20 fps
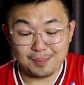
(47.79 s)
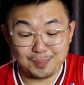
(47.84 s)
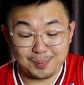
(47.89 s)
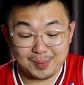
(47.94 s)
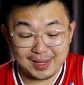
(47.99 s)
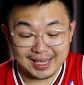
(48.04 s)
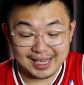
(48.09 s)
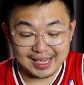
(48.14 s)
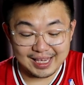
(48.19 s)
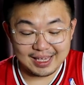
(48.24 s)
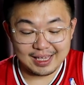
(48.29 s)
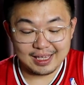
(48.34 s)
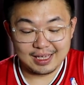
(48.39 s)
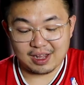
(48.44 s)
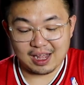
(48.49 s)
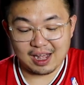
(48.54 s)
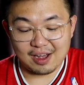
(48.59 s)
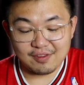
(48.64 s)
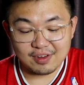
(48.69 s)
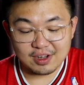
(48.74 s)
B,
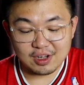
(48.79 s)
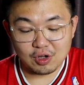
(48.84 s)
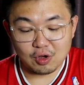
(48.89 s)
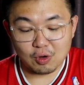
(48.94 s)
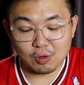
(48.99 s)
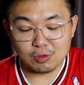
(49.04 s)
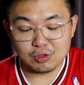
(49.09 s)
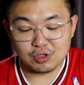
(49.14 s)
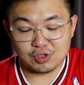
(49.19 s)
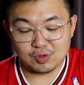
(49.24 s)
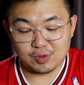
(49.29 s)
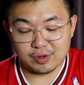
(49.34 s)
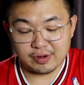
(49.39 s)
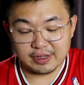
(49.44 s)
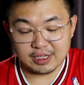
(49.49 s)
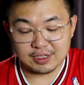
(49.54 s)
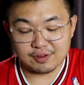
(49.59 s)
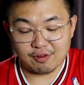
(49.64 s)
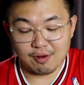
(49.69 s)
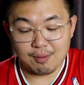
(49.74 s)
recover gold
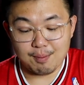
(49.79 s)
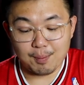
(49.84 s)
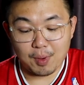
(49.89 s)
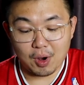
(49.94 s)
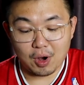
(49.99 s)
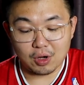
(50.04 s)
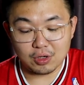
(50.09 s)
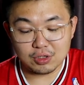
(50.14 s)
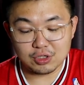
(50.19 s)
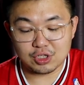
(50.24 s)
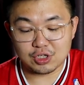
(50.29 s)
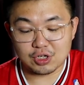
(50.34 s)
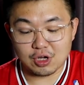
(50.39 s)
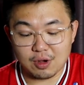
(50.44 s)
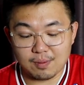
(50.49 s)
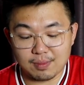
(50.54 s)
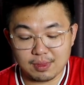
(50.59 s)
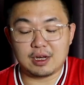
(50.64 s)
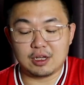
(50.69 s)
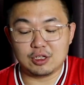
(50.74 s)
jewelries from pawn
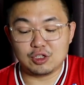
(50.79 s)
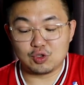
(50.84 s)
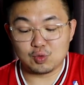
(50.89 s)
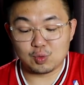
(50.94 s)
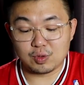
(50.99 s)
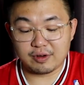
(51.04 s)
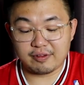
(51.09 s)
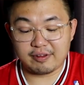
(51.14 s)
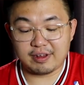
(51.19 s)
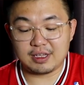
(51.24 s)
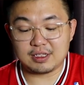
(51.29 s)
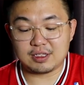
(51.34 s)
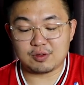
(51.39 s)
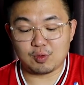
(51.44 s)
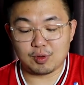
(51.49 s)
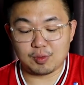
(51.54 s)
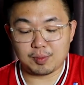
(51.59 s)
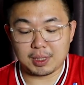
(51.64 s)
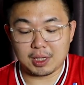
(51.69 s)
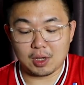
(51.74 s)
shop, then the jewelries
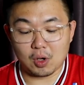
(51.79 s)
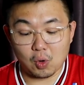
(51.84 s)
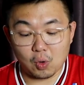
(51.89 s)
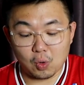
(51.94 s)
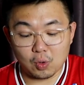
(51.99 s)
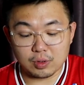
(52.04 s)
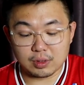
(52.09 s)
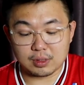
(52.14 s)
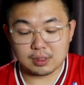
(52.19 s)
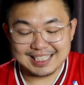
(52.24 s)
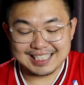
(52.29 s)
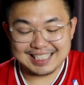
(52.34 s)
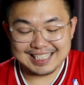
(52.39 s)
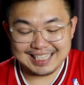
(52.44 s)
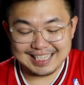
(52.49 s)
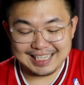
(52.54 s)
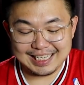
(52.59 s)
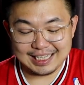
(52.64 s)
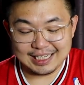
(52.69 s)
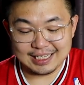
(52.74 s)
will be owned.
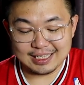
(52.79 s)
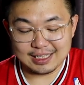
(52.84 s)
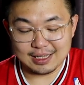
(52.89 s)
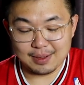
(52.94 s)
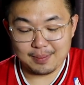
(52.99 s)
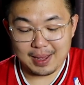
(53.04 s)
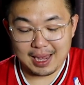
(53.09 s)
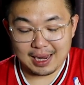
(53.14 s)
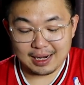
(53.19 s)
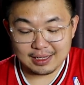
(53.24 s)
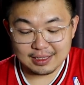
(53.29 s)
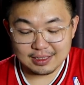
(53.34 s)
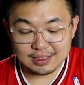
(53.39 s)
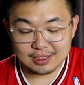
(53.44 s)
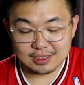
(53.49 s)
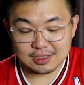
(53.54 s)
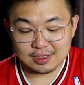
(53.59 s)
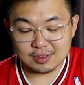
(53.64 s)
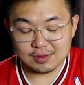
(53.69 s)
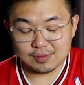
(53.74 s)
C, the
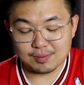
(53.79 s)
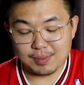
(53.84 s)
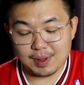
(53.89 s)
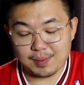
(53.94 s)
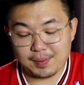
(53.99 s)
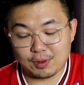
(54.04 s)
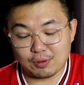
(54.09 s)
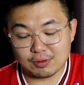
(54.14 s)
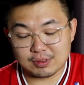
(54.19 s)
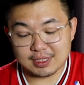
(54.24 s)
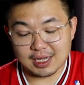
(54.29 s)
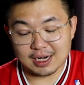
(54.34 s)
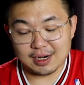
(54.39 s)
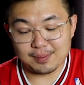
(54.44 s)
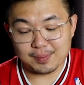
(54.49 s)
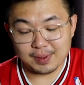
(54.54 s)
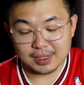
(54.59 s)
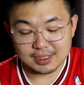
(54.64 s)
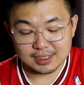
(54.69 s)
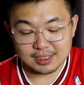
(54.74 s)
balance maybe to start a
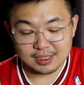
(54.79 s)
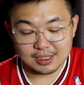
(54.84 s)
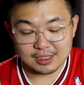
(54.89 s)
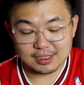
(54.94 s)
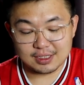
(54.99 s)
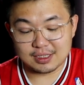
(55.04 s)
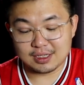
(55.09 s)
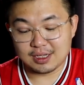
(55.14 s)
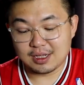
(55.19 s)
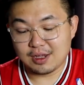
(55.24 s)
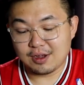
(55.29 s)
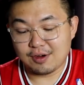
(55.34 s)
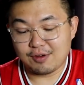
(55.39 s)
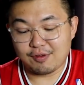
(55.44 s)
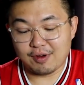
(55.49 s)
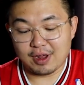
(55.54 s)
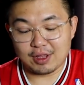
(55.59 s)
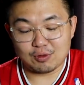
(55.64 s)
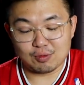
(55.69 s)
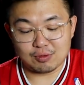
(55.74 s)
business,
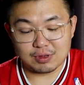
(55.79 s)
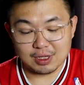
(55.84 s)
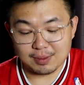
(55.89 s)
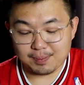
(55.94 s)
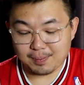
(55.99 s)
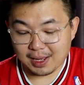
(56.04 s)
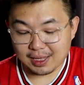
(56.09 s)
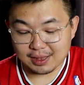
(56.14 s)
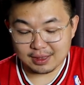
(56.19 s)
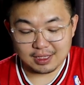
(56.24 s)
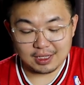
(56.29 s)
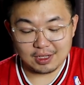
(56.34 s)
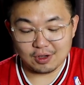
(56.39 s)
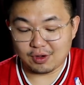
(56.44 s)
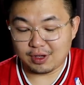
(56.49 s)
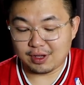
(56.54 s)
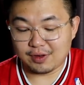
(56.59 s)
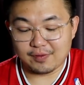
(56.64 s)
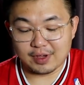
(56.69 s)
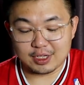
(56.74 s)
rent to third party,
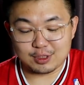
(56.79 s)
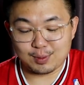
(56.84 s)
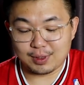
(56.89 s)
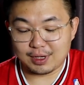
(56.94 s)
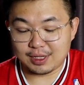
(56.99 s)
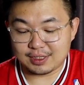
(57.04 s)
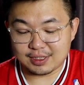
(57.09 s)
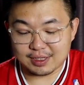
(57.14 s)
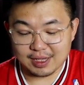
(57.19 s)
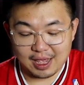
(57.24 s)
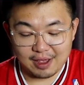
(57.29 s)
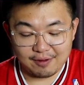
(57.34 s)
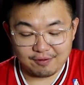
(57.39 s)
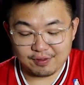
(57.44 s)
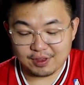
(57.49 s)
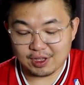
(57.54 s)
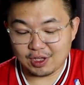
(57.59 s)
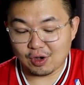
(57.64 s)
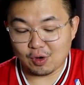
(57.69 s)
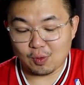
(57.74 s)
or investment is
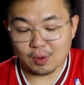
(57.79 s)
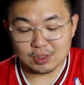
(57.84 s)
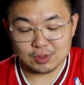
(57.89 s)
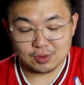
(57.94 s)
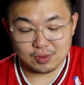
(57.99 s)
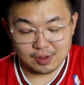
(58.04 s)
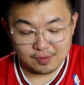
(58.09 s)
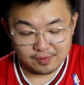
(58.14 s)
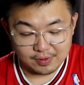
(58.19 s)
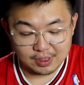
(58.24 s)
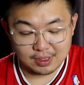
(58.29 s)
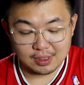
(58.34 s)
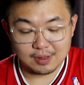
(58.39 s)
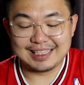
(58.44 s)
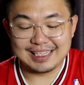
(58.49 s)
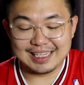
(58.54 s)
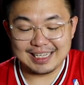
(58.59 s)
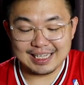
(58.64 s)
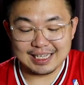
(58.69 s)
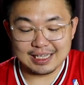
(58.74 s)
FD or whatsoever.
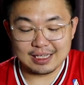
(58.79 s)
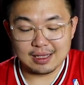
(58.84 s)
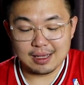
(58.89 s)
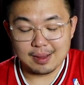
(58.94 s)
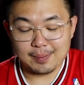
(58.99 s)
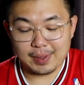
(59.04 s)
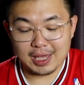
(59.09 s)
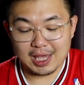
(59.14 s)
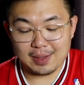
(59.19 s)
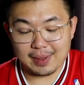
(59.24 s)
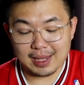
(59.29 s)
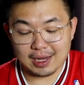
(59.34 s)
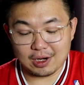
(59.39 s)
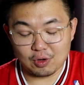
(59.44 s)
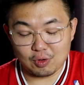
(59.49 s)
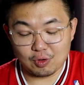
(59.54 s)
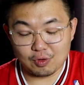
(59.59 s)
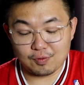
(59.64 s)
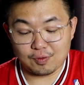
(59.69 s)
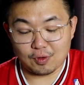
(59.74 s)
D, payback
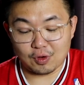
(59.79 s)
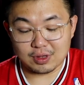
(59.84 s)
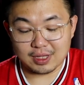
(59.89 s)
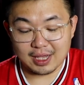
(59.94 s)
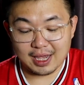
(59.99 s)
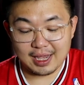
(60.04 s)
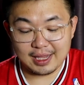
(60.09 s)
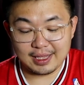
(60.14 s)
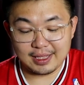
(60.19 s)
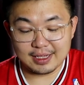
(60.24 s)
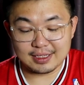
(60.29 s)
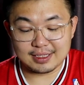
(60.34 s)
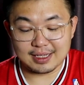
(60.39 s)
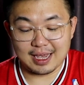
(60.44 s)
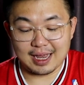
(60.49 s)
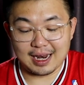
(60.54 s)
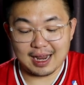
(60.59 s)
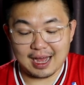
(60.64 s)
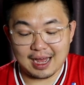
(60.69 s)
loan for 10 years at